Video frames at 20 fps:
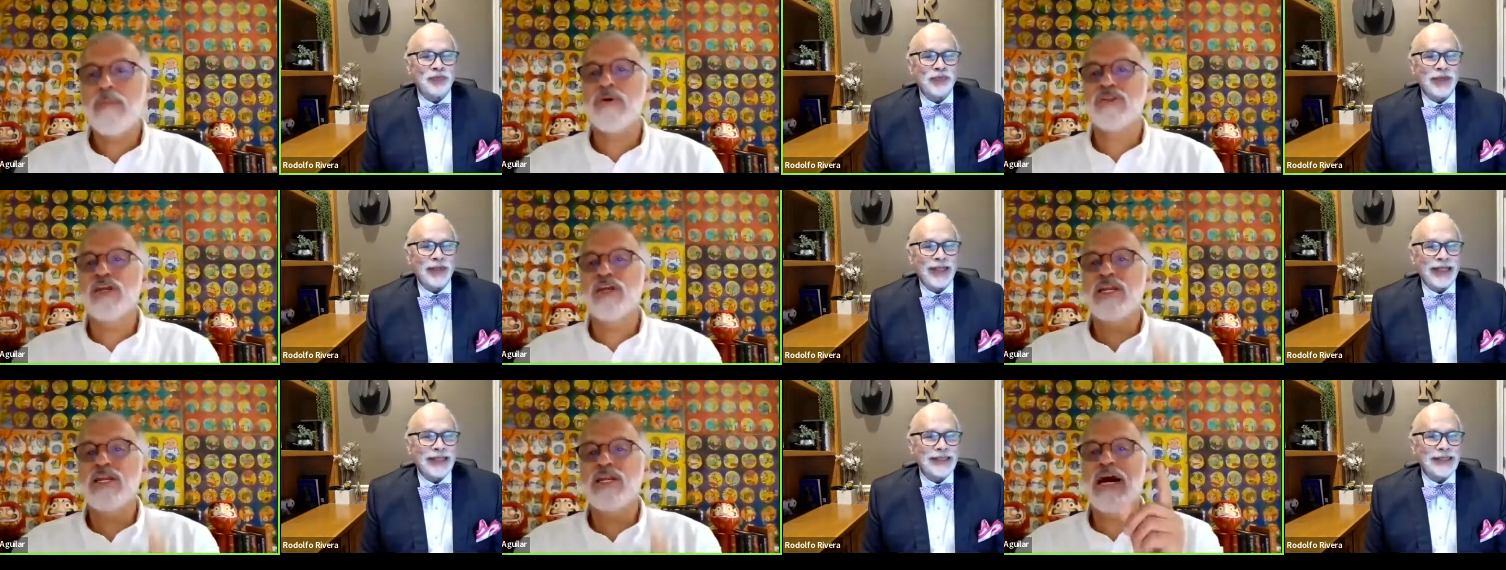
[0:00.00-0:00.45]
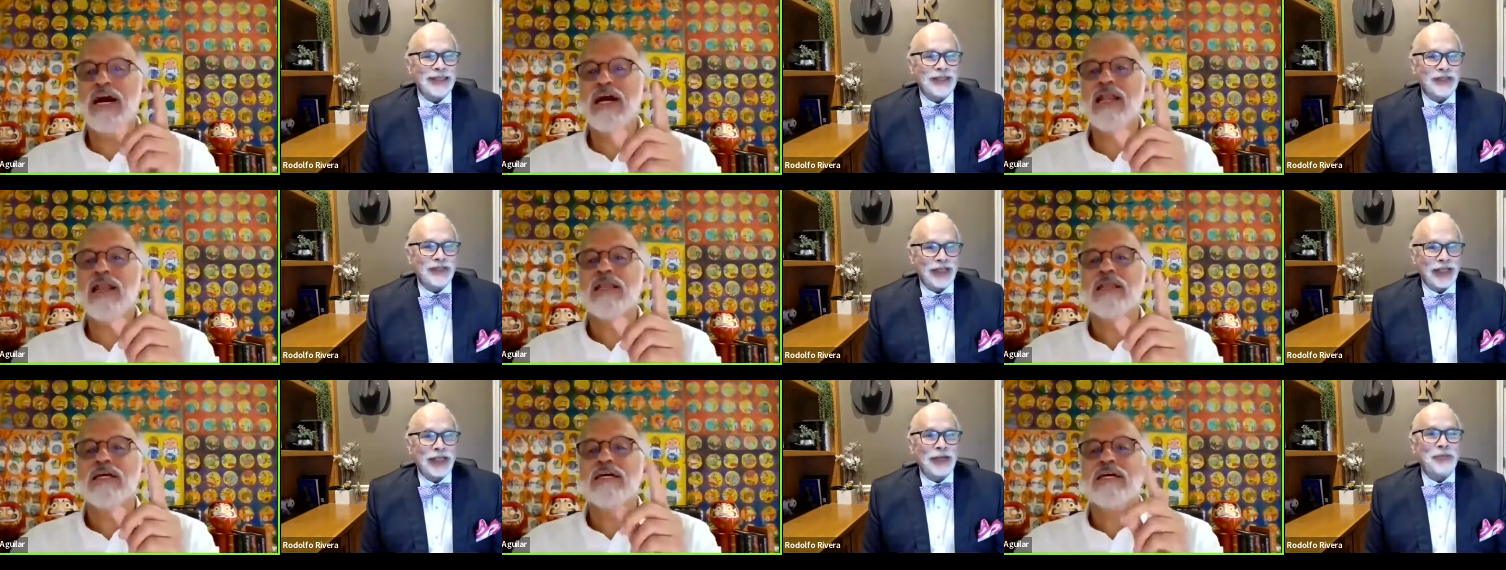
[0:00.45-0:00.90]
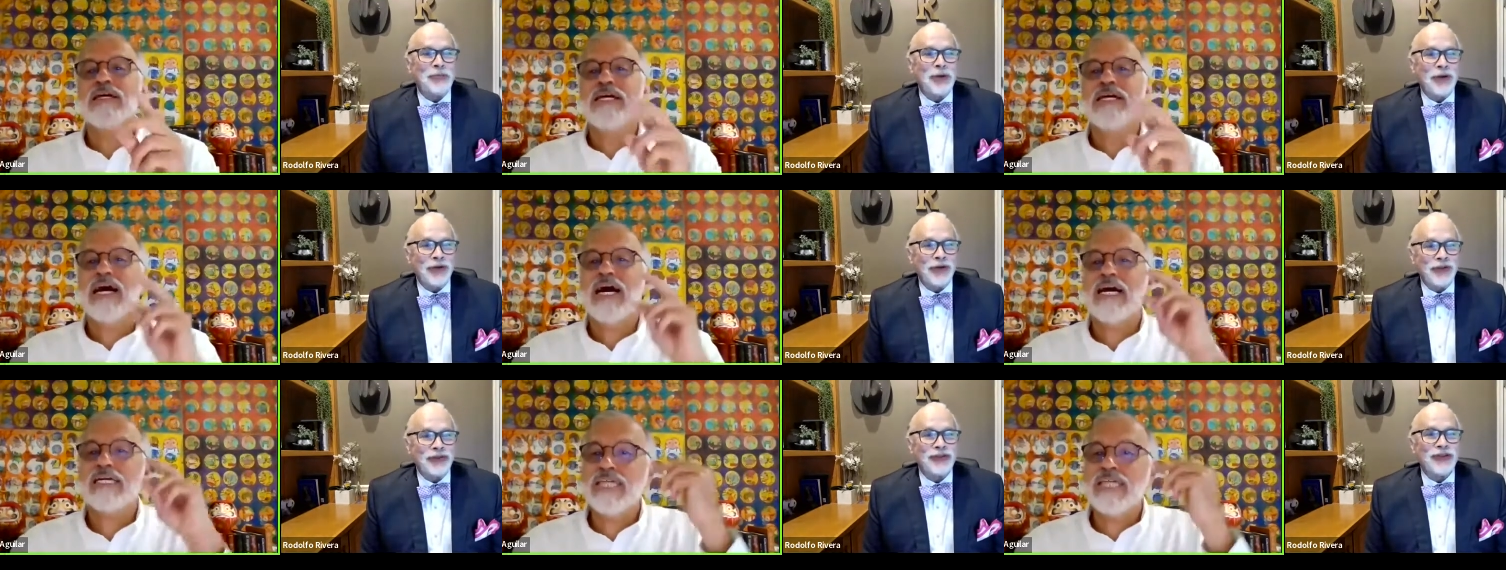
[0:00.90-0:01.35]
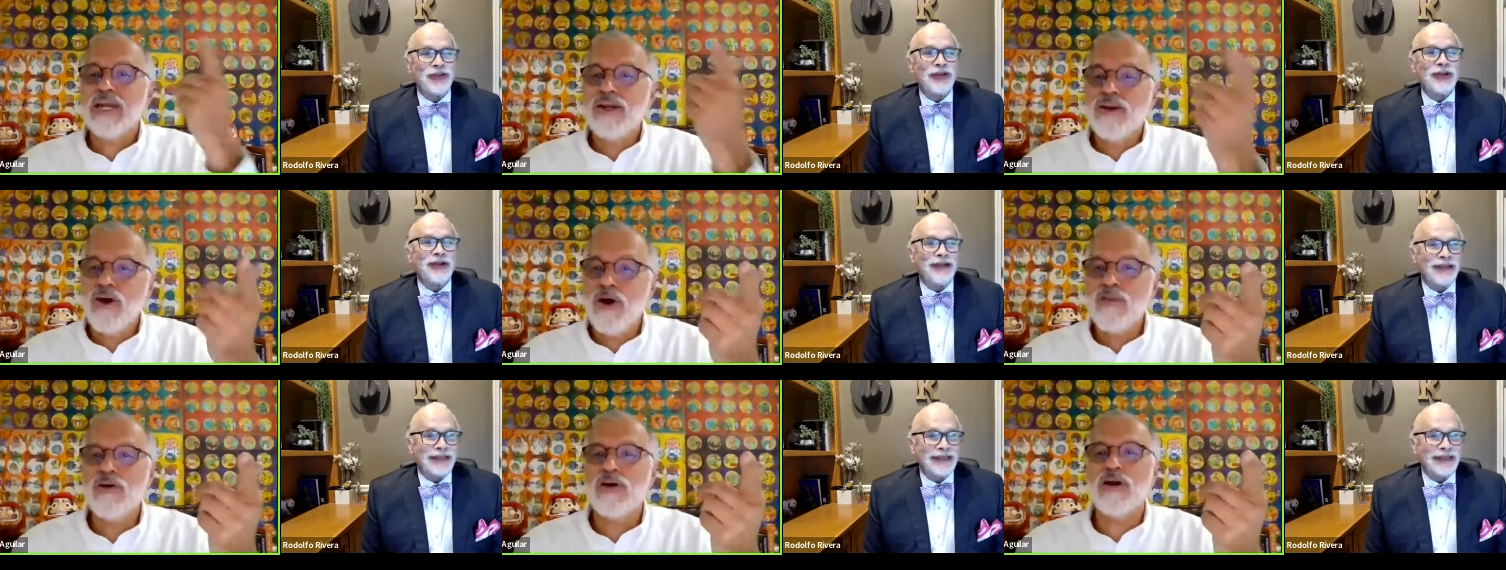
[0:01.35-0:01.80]
Speaker 1: Uh, but That's denial has
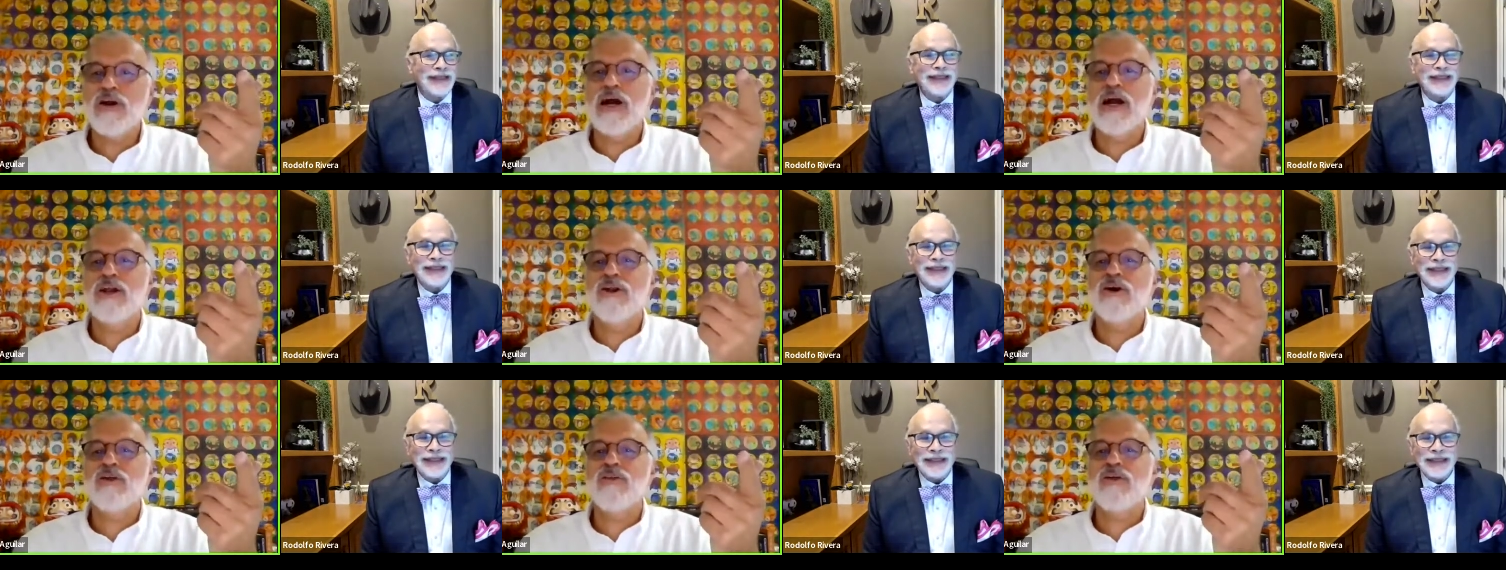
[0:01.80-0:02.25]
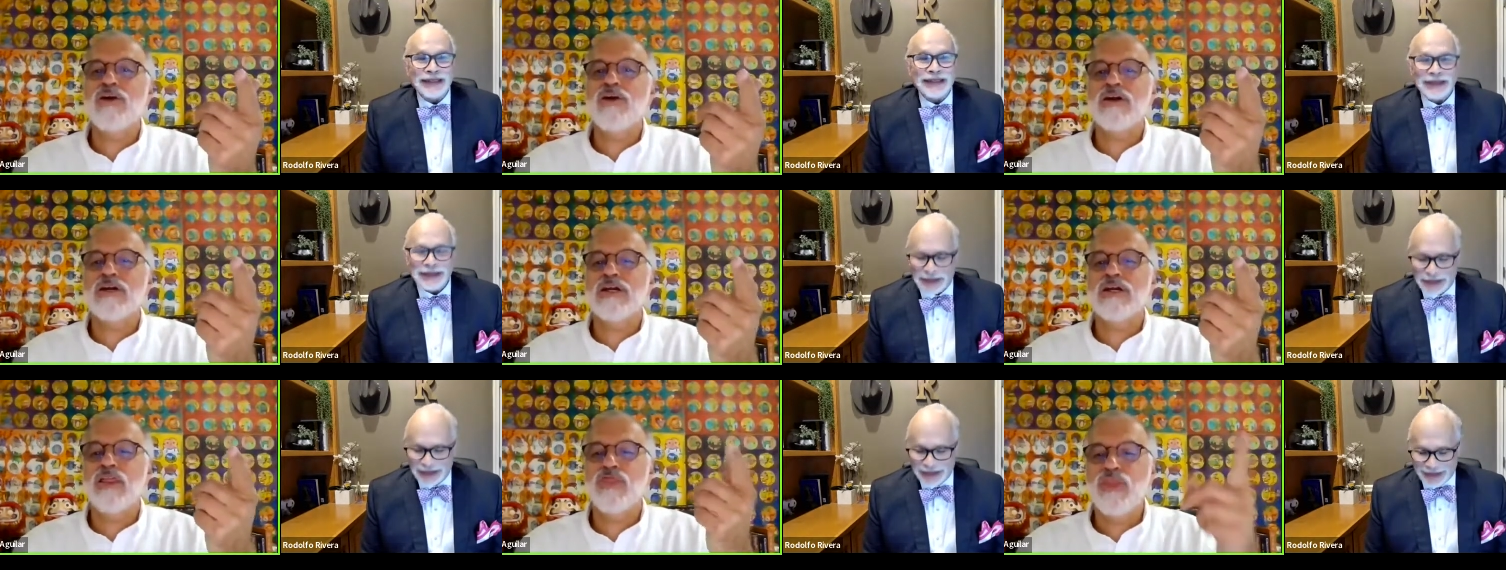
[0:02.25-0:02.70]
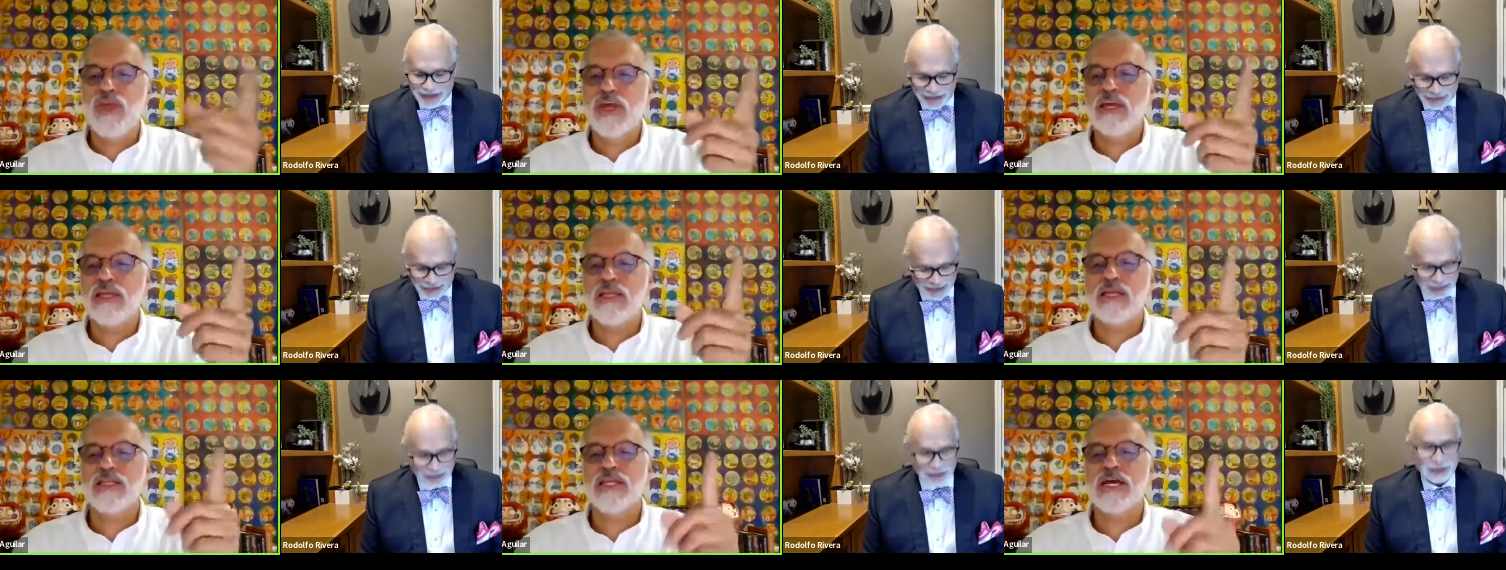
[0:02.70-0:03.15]
another another thing.